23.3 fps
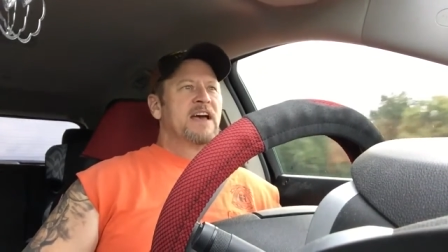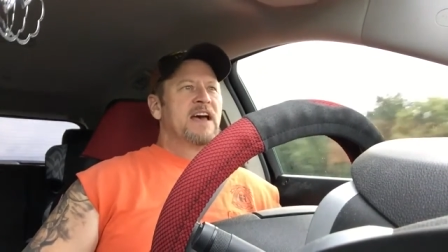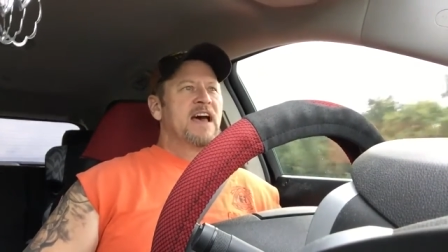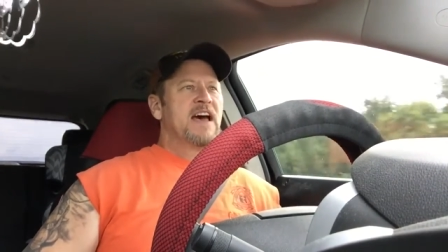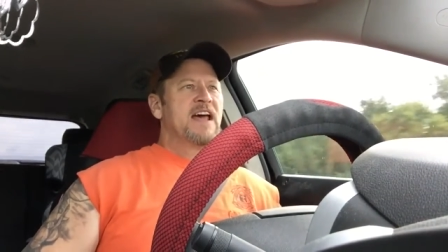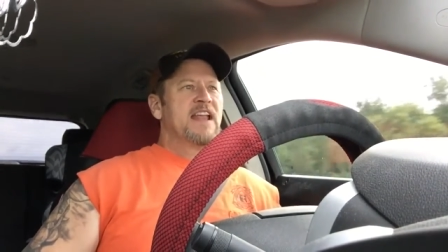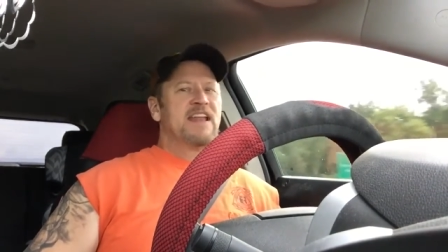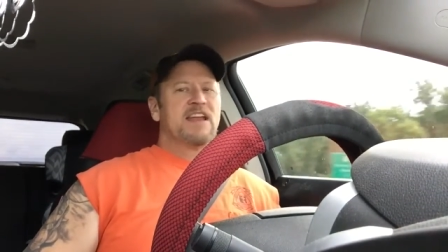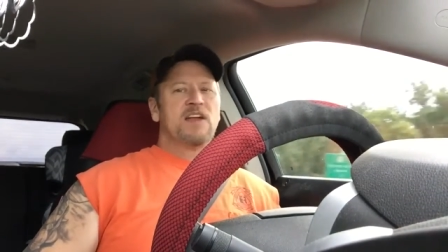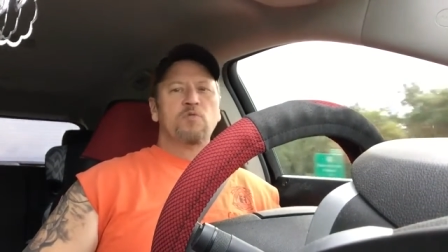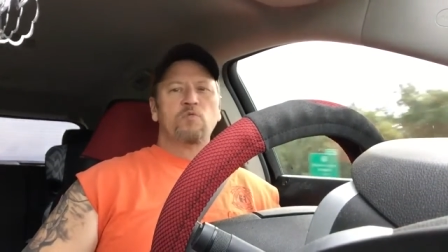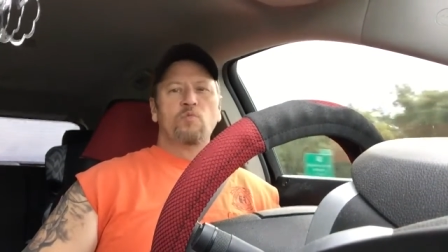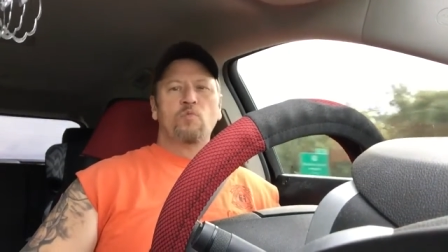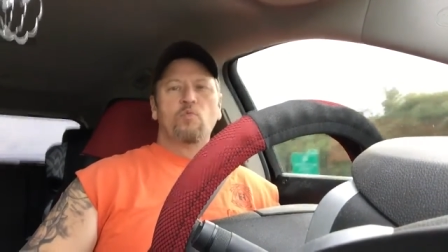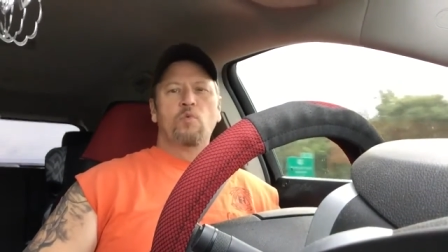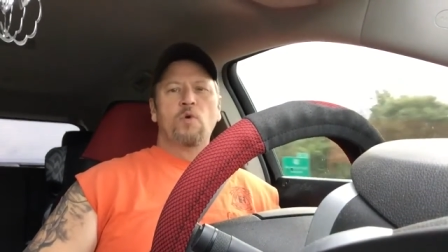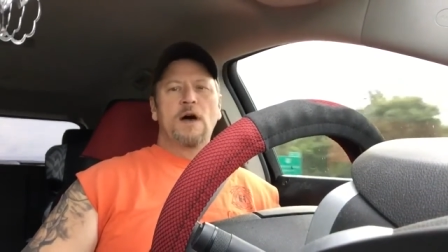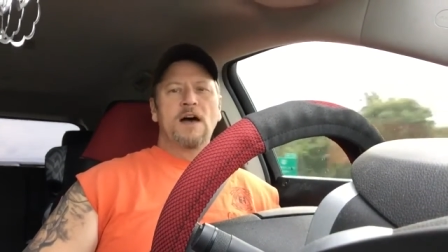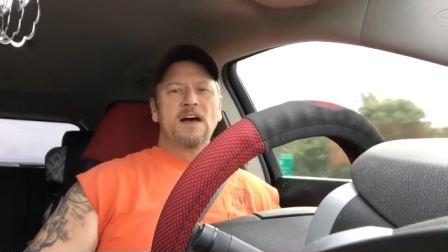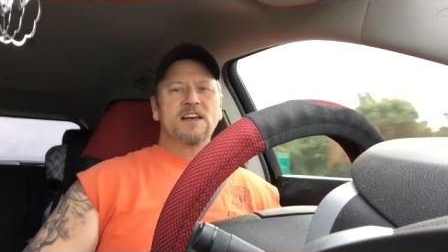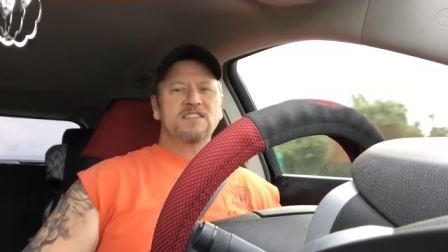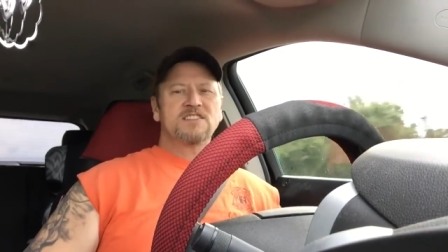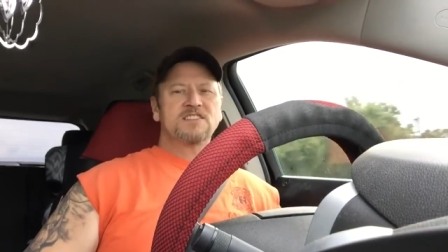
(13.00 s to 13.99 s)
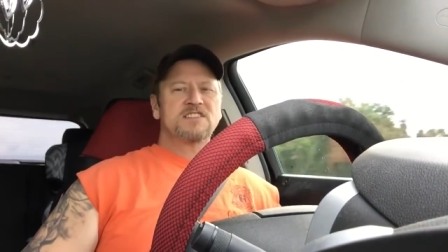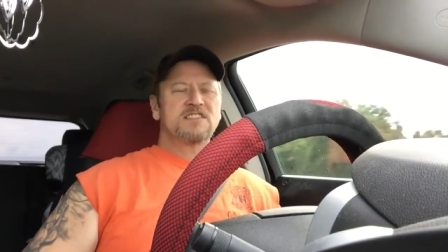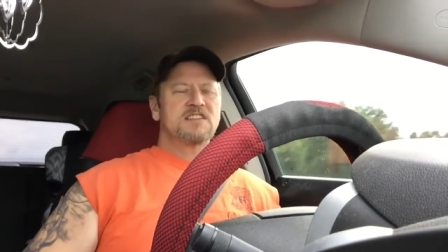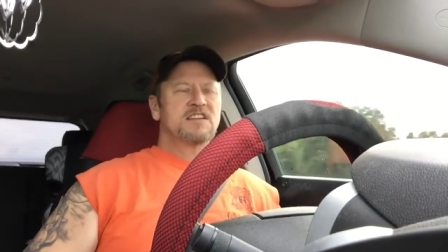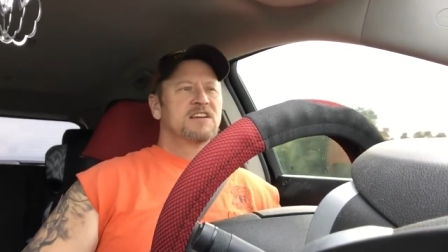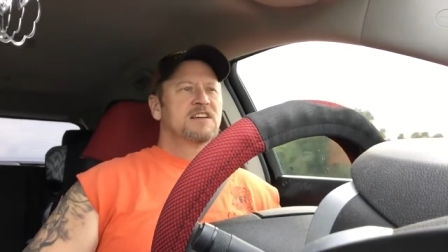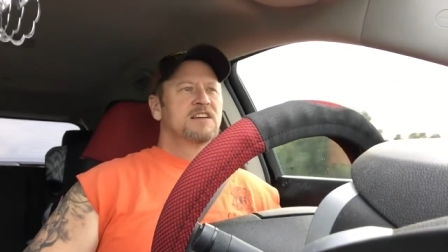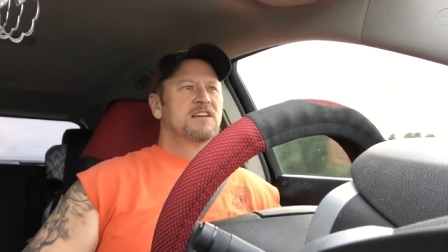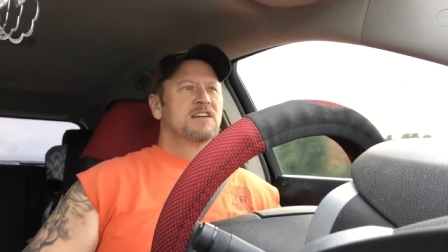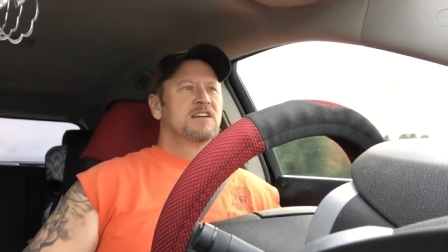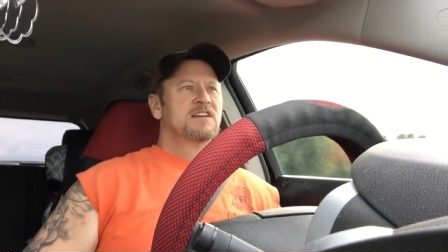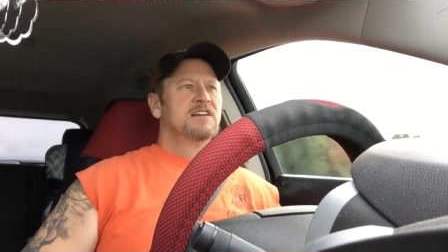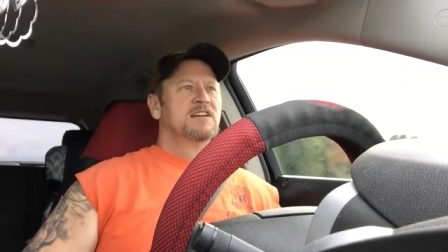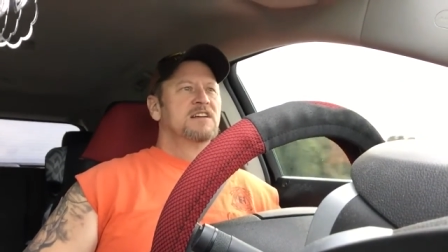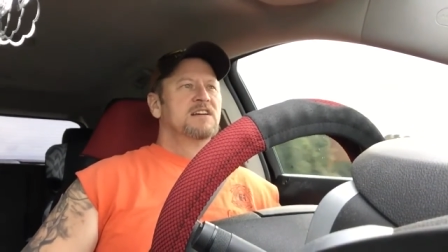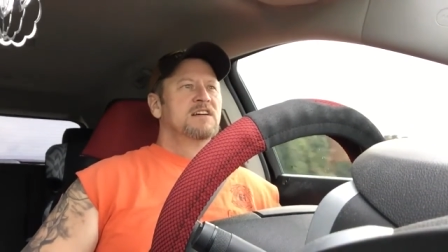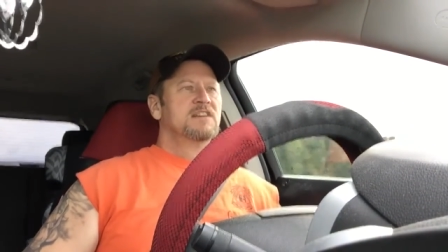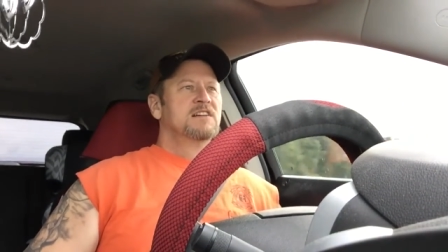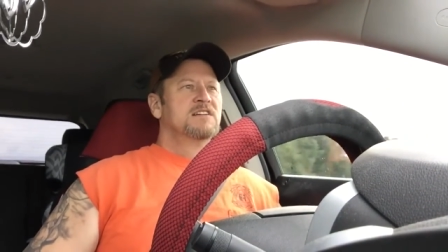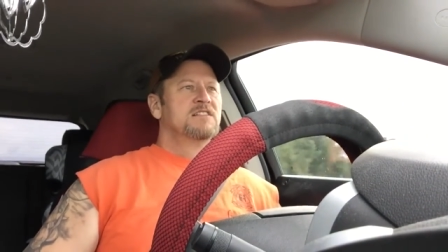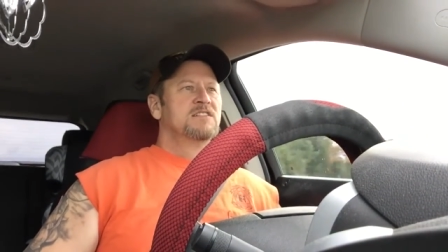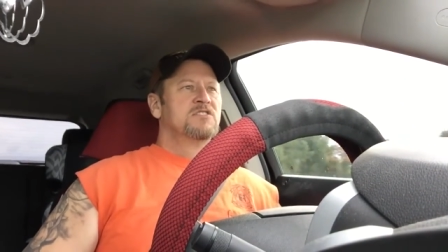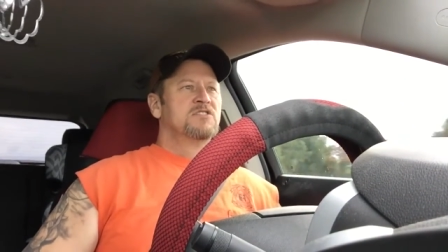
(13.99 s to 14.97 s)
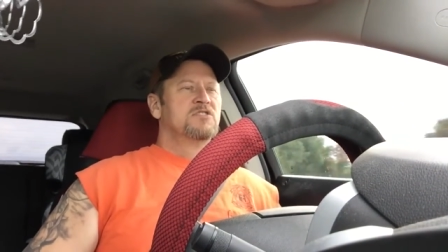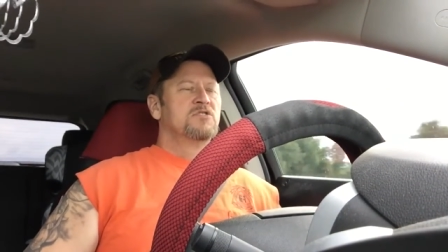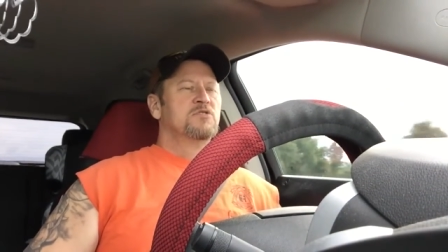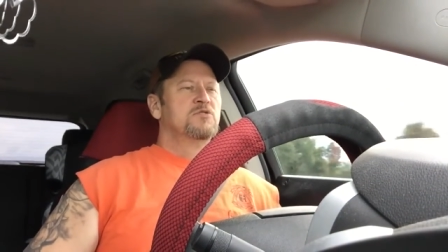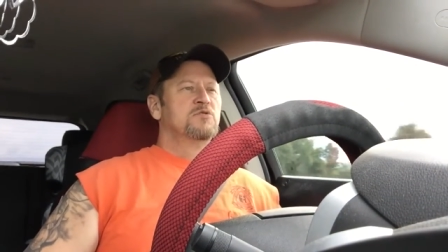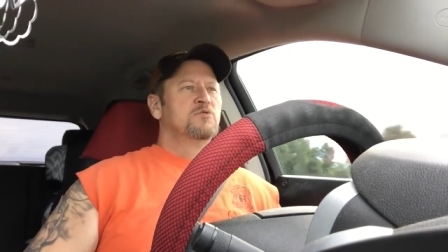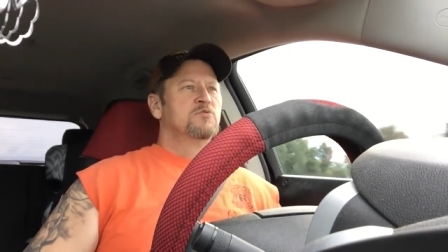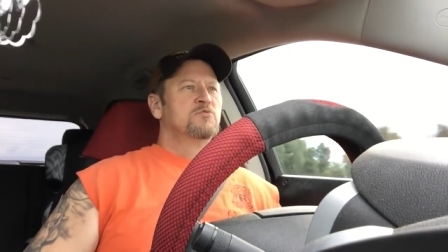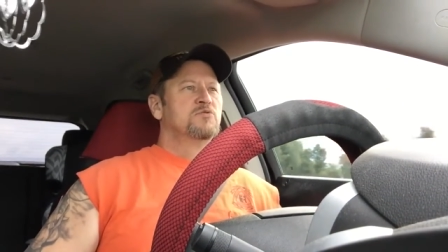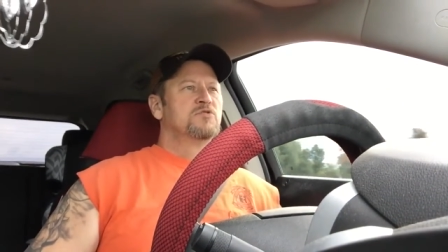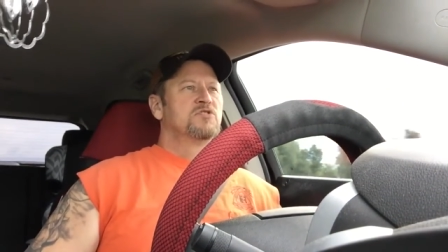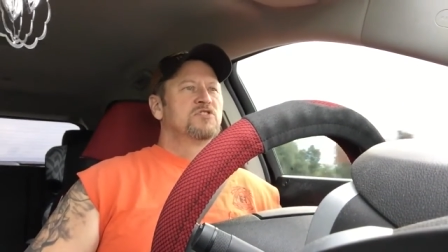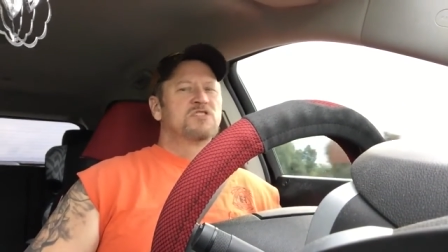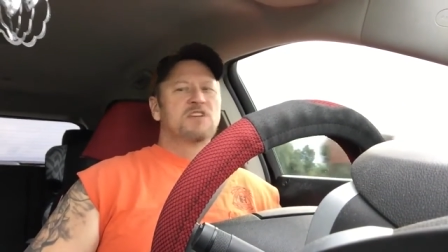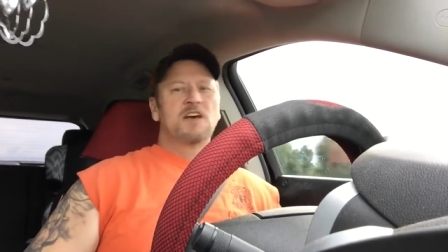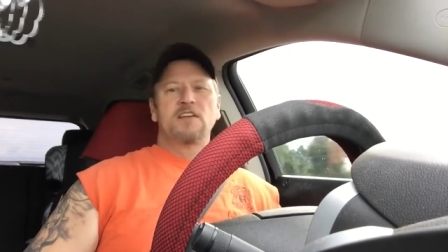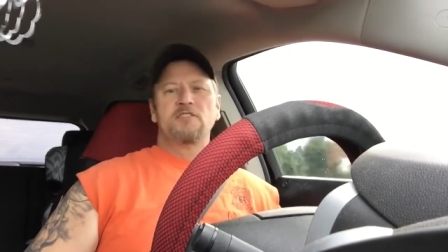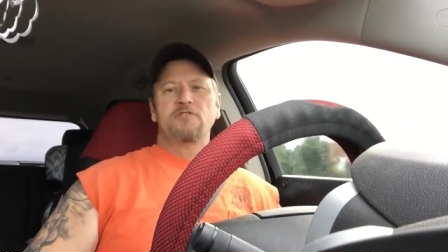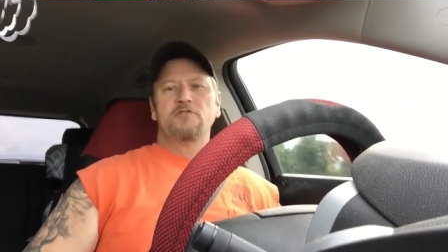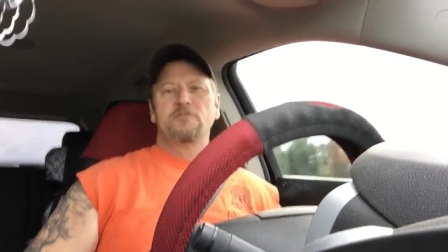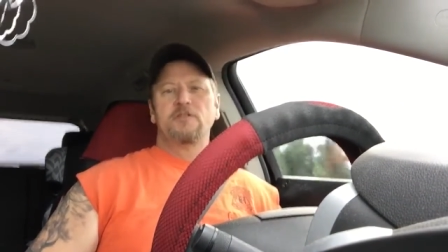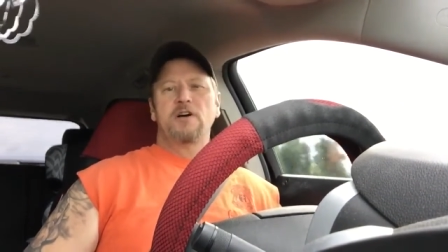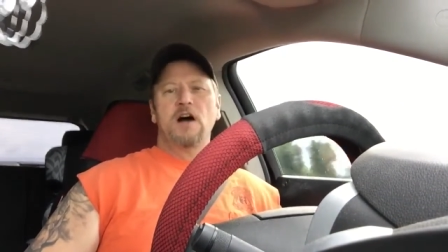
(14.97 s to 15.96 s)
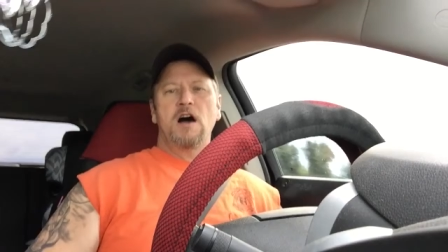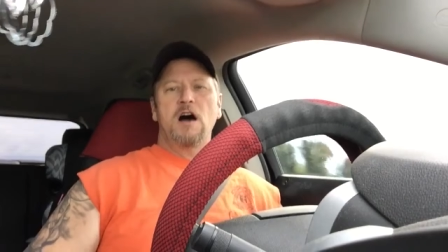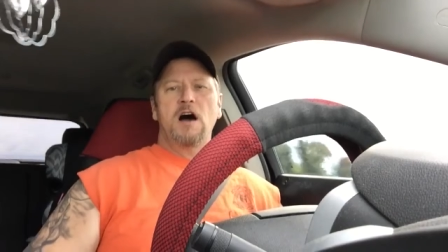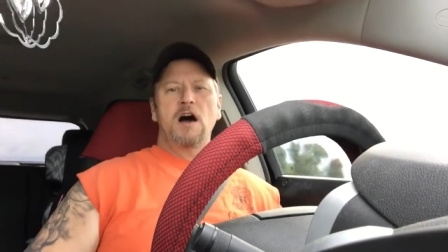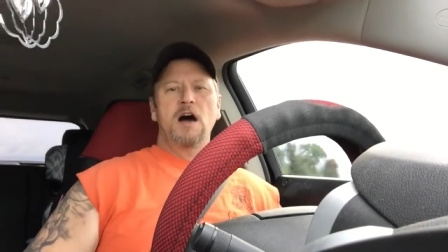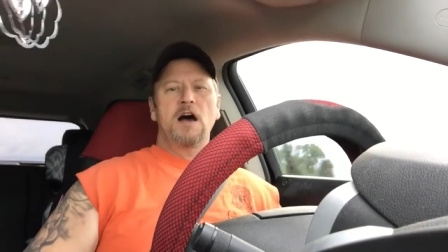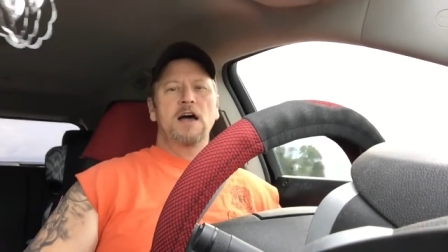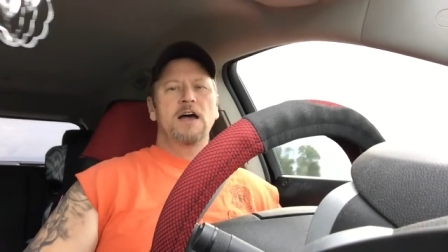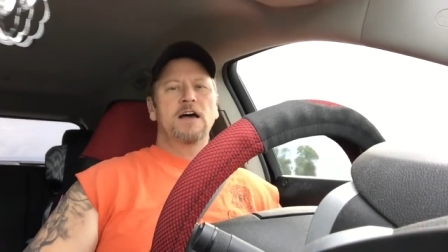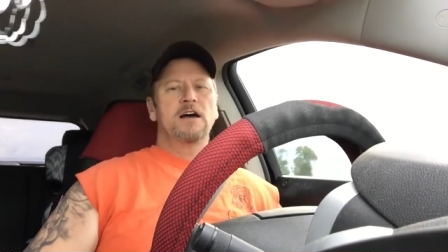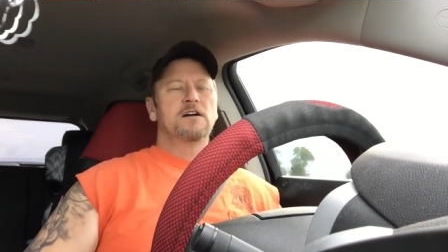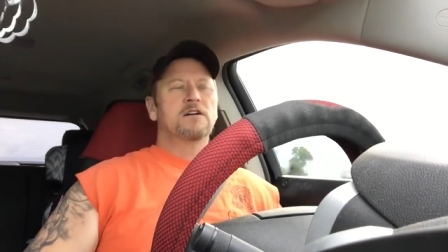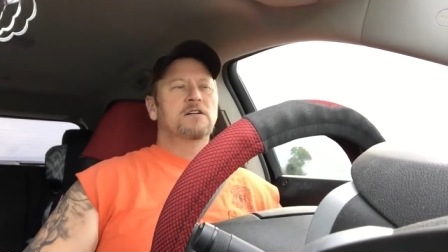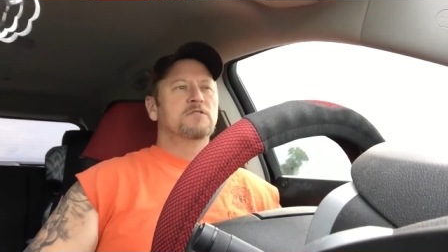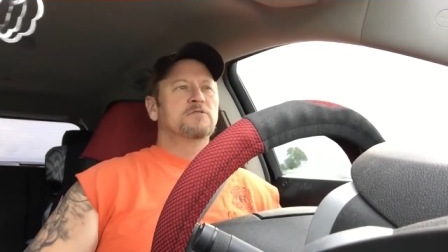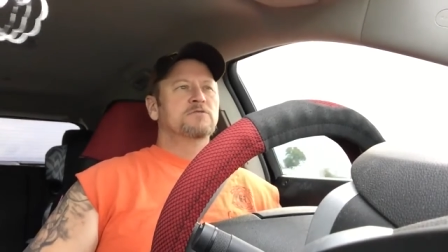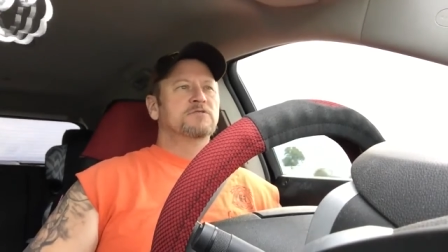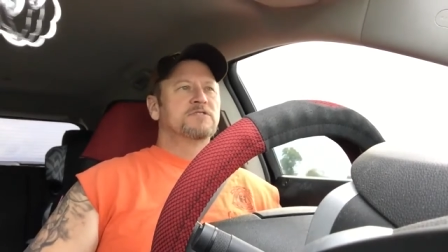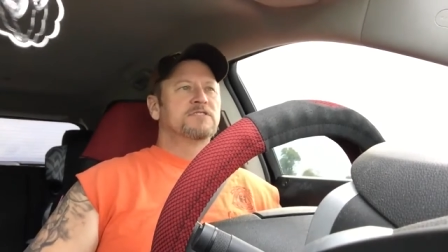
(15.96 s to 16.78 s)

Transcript: heading west to southern Ohio,